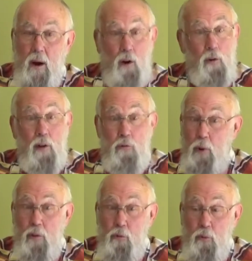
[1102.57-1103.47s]
Our
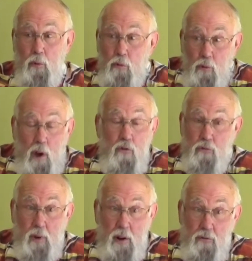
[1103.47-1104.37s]
graduation
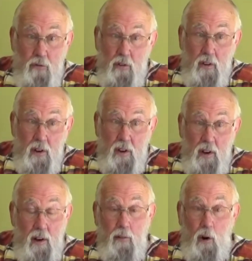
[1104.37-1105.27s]
rates
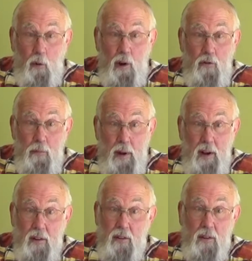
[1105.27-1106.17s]
have always
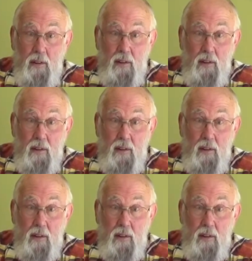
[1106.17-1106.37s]
been